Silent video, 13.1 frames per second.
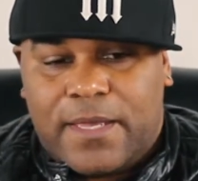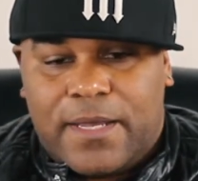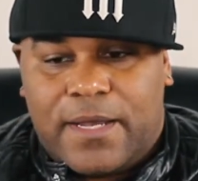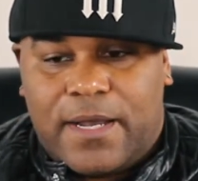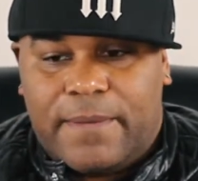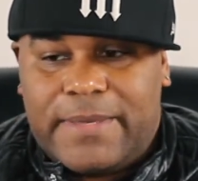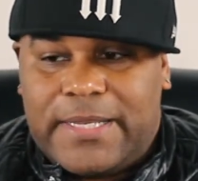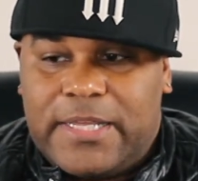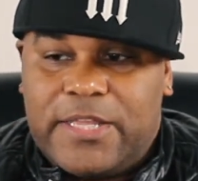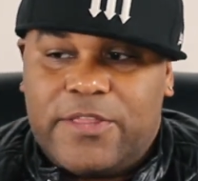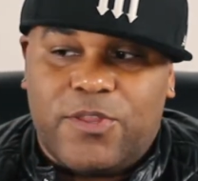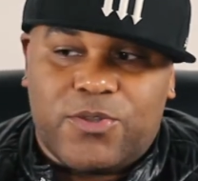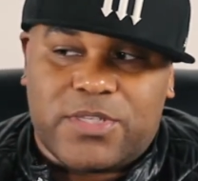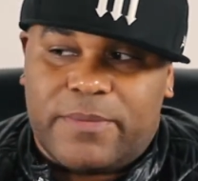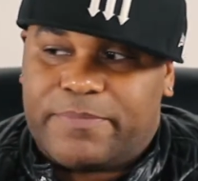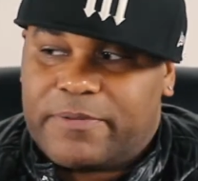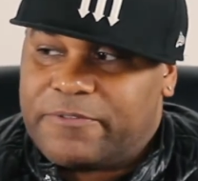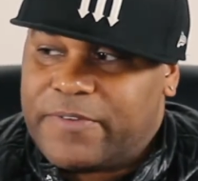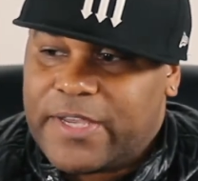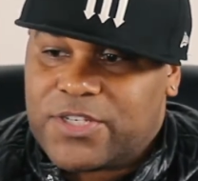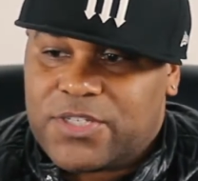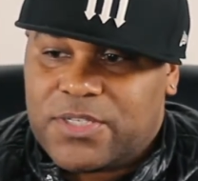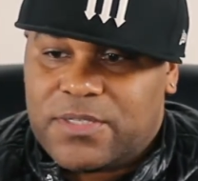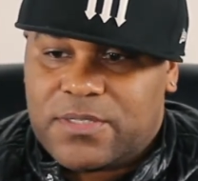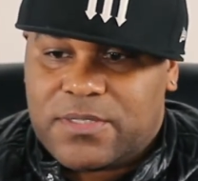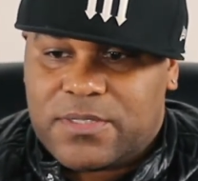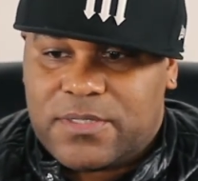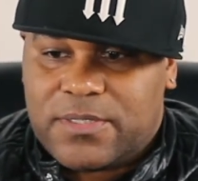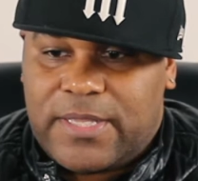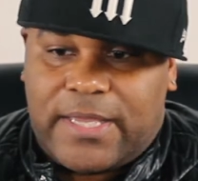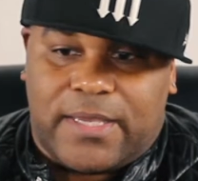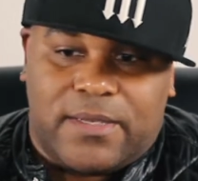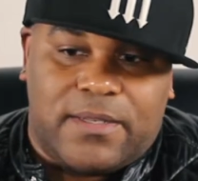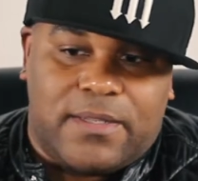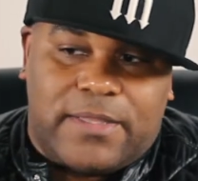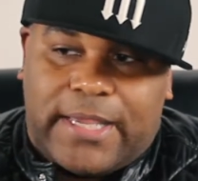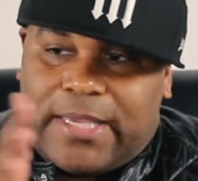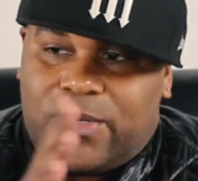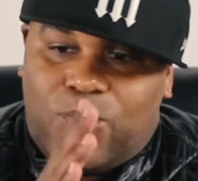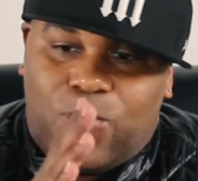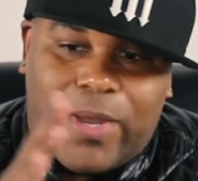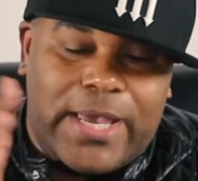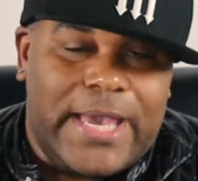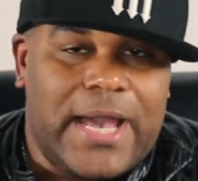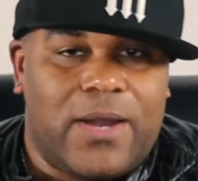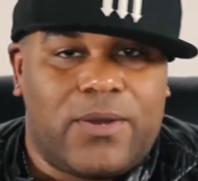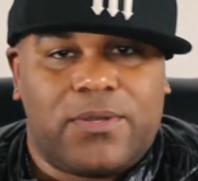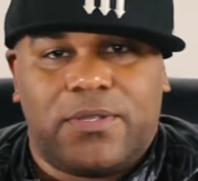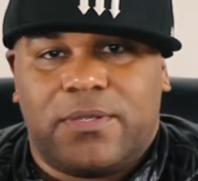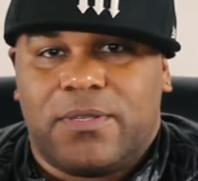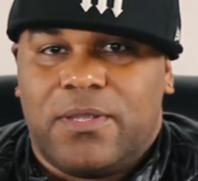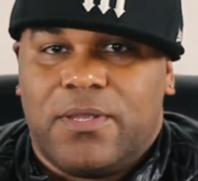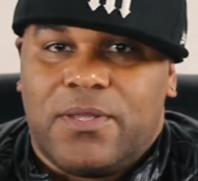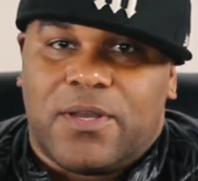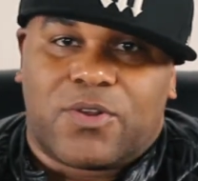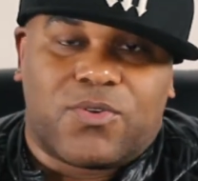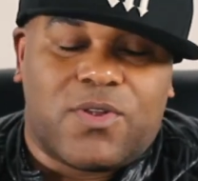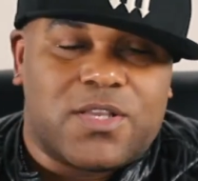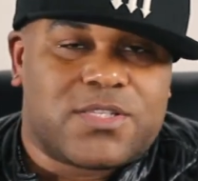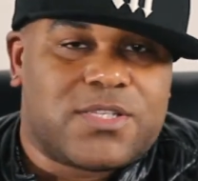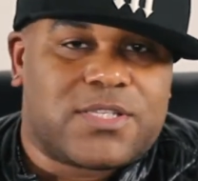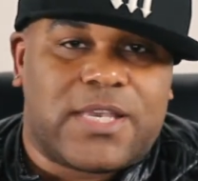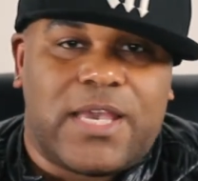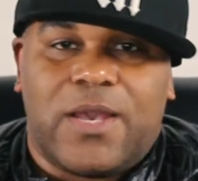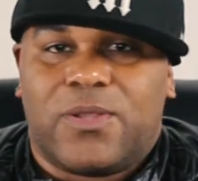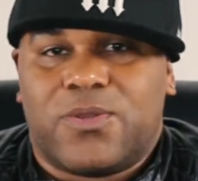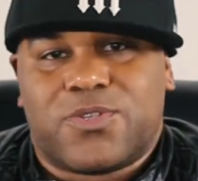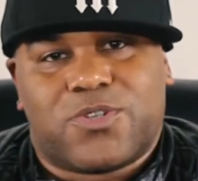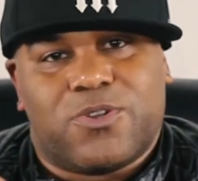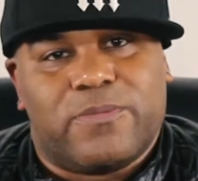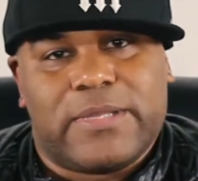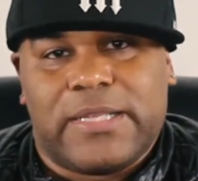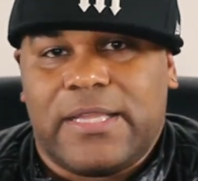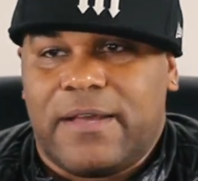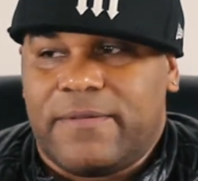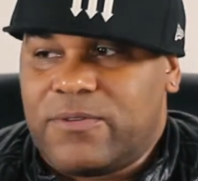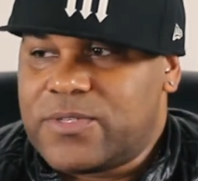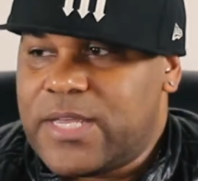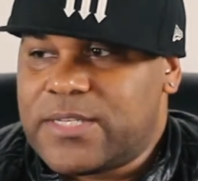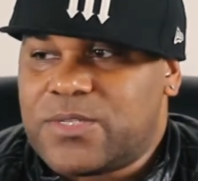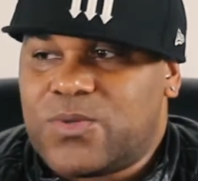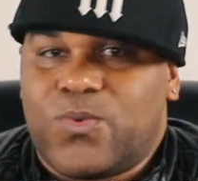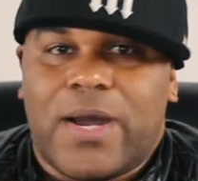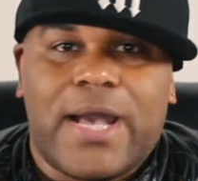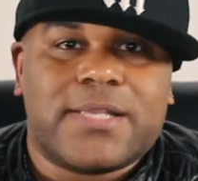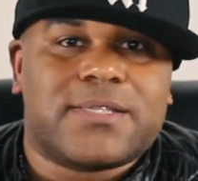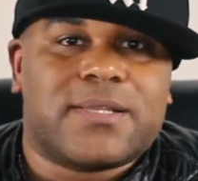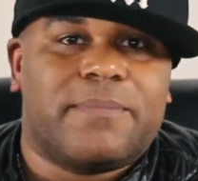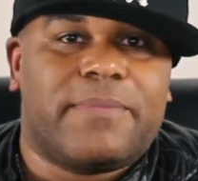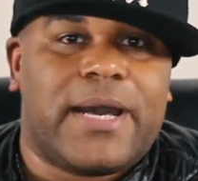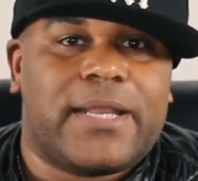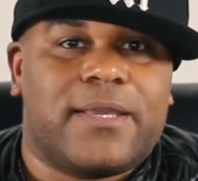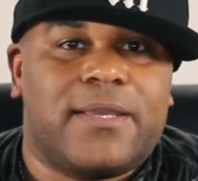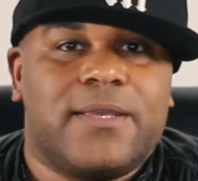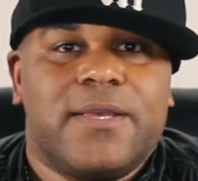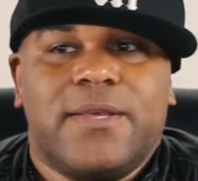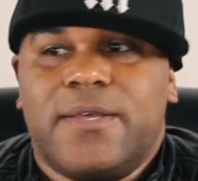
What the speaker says: And in those imperfections, they can weigh out across the scale on so many levels as to why somebody